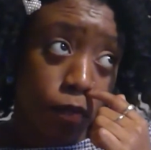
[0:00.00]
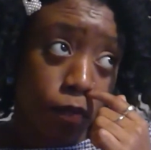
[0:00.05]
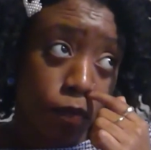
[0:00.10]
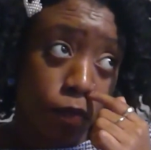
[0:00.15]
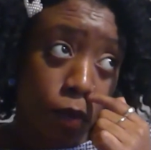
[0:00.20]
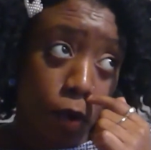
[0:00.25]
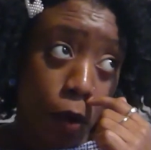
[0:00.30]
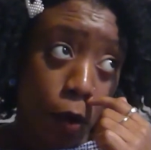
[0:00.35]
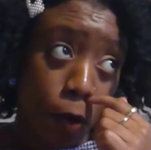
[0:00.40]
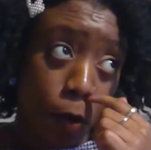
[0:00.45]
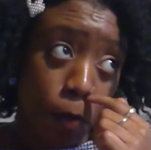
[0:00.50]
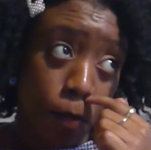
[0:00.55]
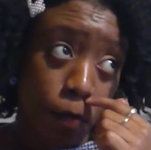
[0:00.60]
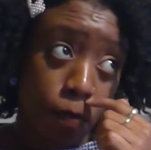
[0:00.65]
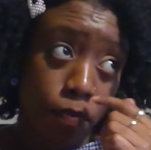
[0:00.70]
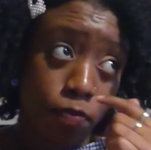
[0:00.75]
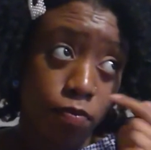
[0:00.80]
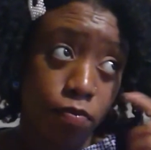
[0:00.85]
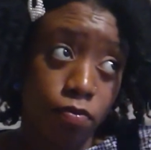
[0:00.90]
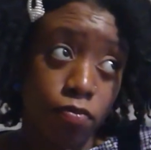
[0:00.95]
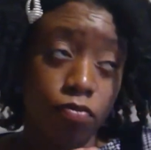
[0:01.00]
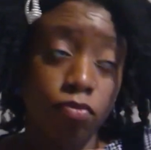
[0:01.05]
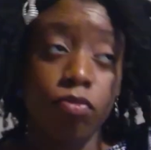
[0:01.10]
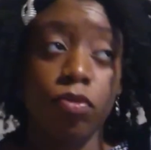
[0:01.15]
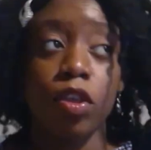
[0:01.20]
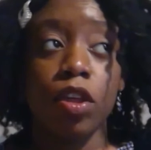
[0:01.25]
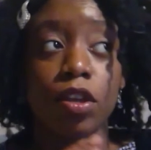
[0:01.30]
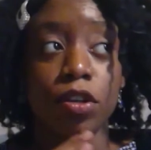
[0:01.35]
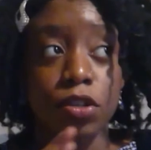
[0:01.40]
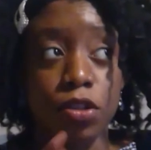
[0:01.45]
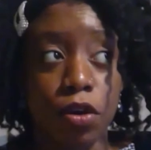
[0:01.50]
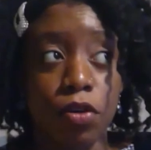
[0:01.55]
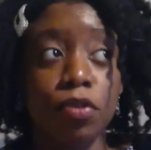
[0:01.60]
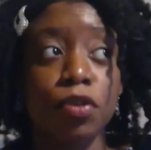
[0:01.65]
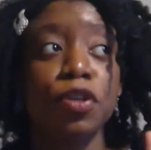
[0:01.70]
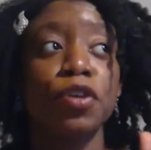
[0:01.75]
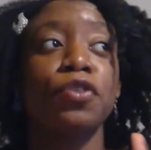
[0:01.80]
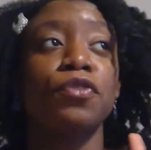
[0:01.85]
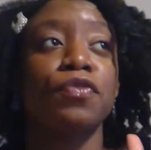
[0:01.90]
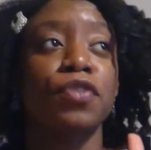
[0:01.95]
from the
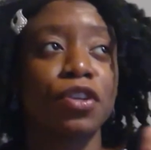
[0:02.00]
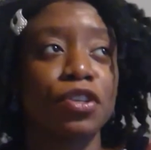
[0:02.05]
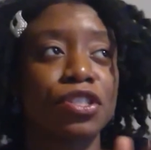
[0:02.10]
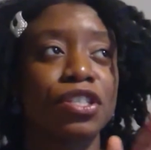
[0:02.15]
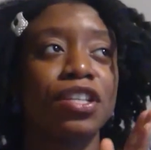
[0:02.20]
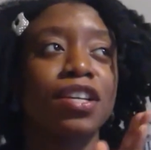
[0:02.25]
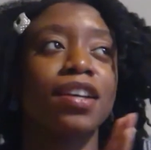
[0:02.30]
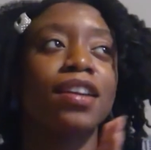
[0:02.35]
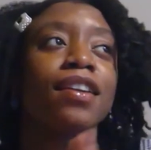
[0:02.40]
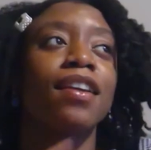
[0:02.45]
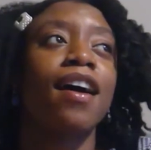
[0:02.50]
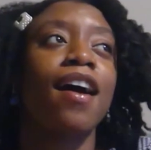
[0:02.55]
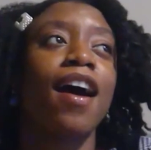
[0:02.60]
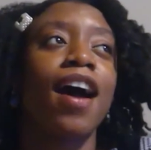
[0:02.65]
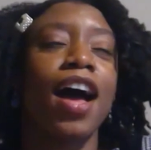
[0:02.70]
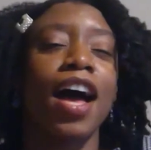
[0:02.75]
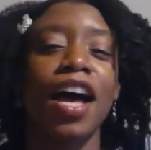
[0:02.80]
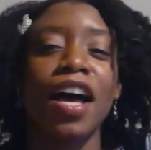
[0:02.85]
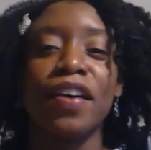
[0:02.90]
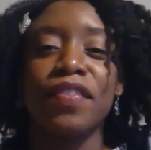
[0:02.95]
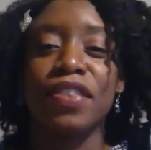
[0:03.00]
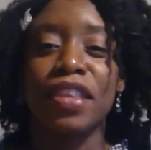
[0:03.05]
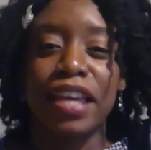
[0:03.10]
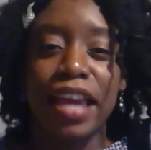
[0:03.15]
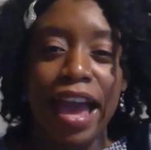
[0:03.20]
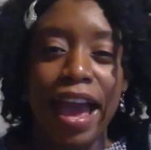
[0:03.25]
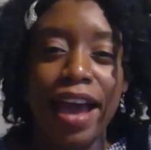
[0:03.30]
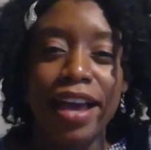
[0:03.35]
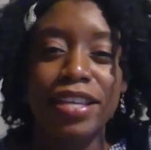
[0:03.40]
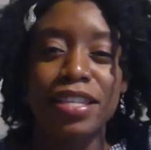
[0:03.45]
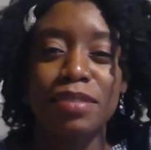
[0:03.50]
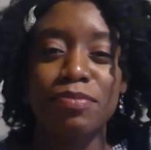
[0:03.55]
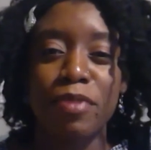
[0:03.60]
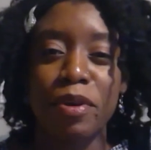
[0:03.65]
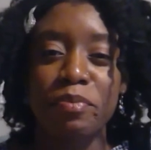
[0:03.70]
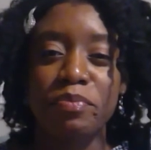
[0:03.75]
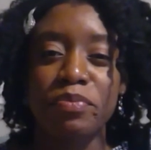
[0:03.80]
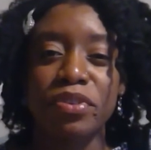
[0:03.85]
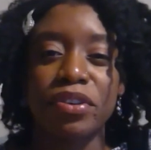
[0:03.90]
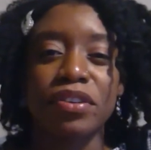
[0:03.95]
adulthood version of the cast
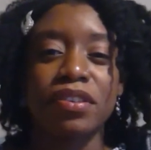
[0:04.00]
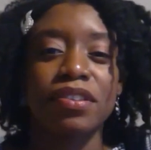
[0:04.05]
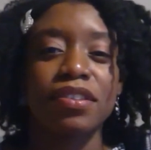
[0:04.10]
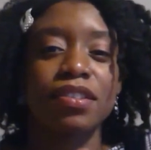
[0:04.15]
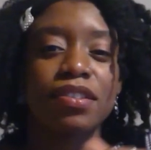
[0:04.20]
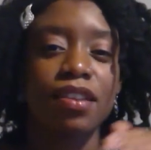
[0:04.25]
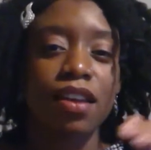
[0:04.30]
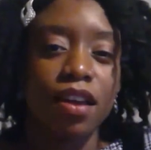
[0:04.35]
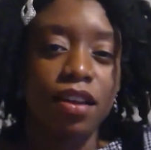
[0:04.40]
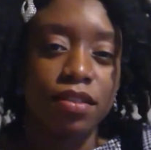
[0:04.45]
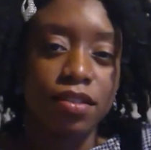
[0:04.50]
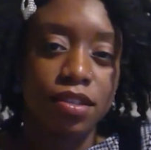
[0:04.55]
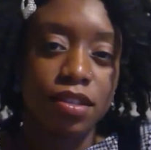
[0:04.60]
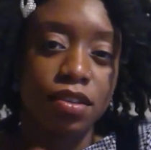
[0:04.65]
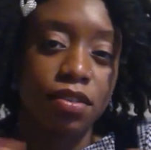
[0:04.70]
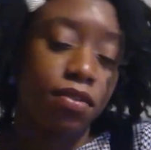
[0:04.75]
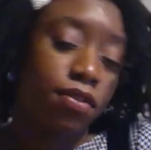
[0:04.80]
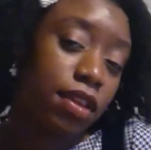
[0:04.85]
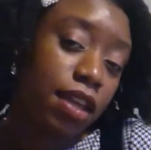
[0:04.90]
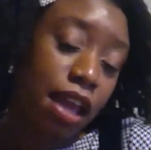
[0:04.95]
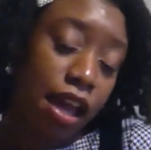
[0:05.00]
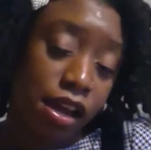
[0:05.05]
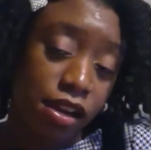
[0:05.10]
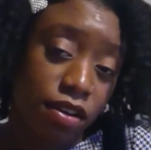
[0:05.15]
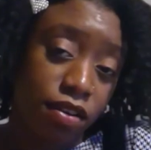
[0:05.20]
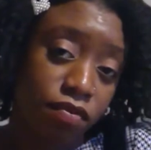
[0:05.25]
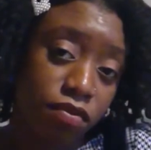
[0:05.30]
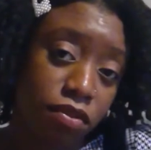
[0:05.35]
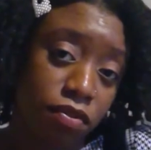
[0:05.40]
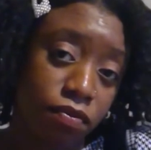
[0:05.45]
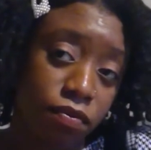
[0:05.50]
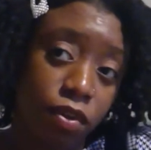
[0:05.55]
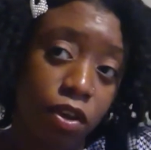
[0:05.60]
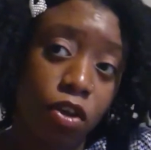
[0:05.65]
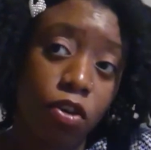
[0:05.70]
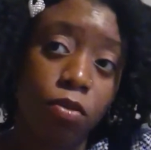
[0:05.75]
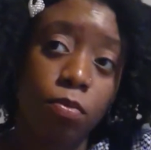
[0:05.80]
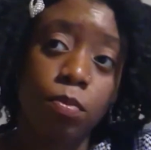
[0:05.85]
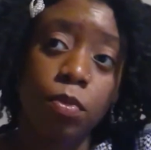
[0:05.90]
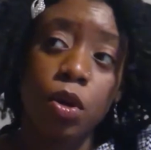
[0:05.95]
members until the end of the
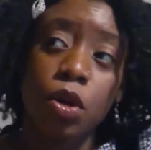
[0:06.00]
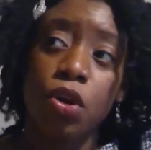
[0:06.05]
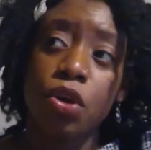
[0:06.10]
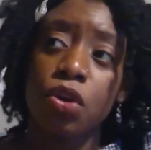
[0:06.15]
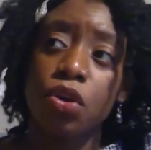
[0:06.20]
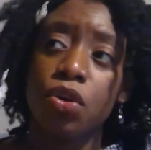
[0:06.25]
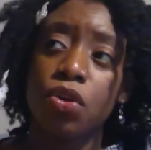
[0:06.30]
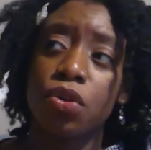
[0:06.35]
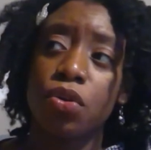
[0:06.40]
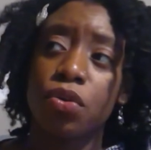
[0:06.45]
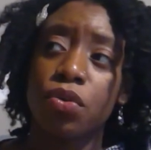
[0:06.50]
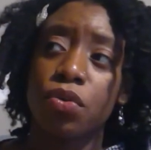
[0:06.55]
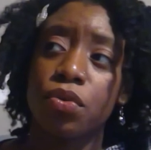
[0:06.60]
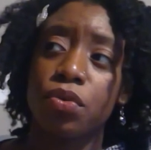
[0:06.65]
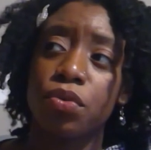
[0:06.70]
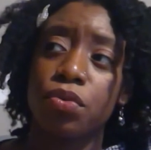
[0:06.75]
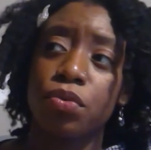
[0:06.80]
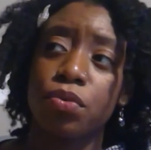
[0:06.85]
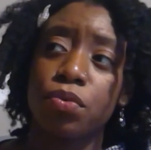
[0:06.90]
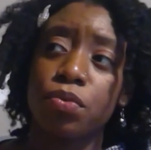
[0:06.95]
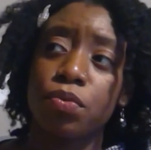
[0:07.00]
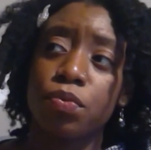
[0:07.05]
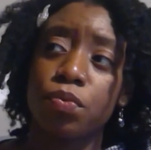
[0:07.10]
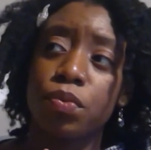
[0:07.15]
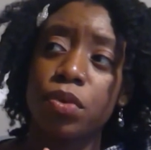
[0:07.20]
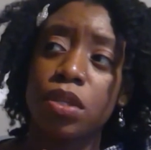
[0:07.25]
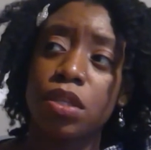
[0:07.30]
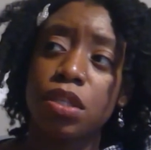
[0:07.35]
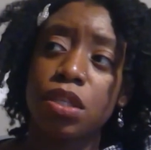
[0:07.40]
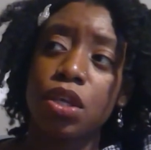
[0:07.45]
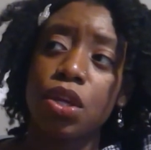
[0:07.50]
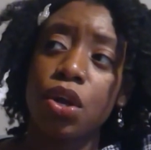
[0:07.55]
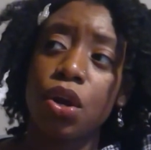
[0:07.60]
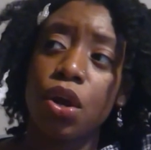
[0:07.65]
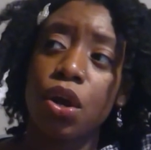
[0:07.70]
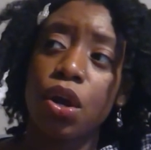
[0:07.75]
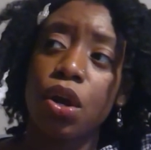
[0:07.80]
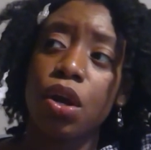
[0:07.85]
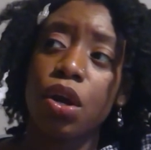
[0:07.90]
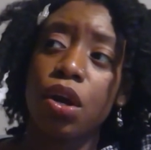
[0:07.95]
film. We see
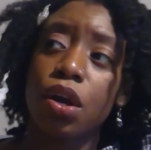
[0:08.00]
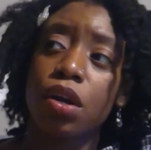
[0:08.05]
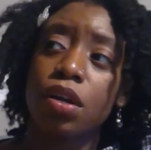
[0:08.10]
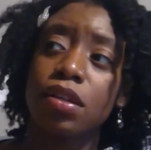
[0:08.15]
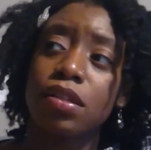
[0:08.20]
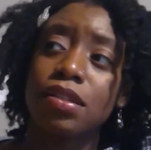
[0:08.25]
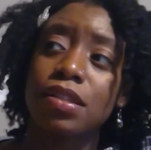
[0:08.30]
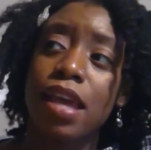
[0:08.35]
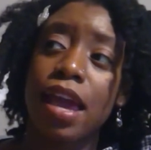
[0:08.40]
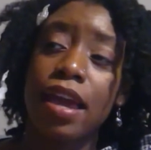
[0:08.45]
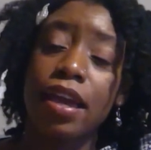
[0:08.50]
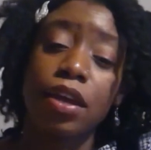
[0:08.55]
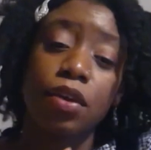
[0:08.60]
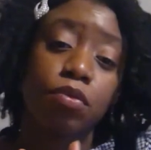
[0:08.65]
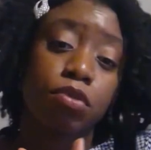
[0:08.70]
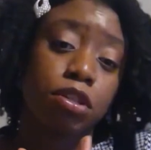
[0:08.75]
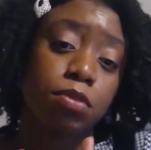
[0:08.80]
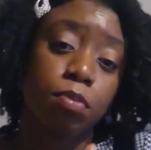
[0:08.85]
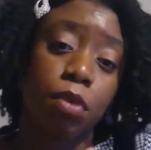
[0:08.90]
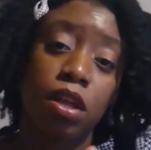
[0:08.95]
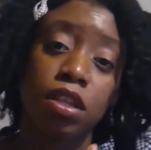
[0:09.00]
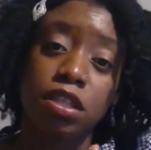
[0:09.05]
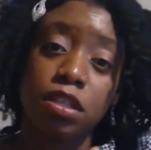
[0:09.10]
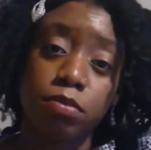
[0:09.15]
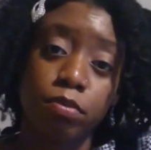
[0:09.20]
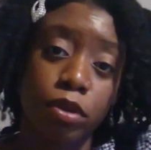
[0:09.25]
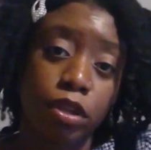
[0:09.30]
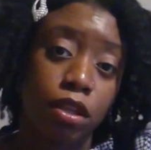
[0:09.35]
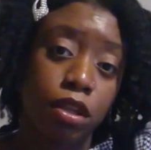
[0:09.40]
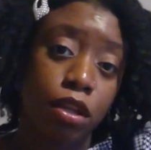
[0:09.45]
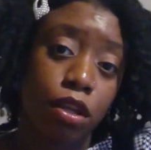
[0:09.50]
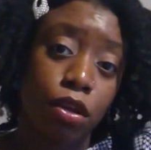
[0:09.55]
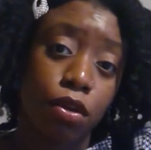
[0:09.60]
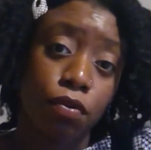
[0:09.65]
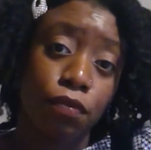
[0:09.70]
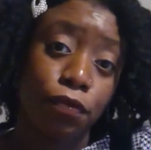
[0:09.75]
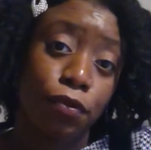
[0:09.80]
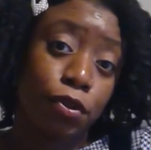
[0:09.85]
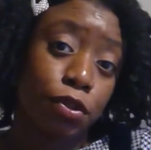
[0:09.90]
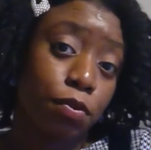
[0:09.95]
her taking responsibility
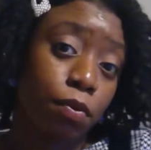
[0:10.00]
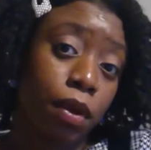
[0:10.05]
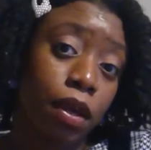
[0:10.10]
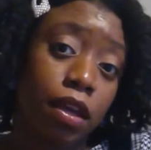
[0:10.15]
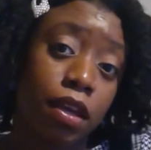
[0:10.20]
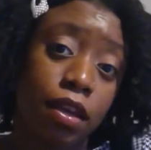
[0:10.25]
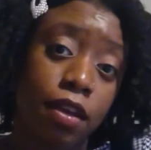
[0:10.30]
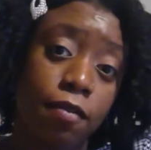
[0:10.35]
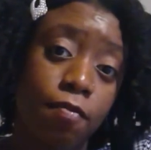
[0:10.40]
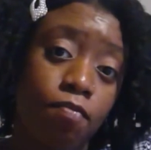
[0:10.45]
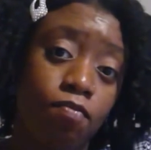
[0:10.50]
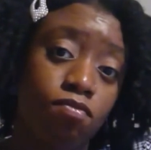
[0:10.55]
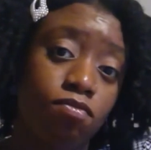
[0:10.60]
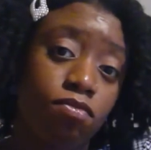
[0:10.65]
for Twinkie,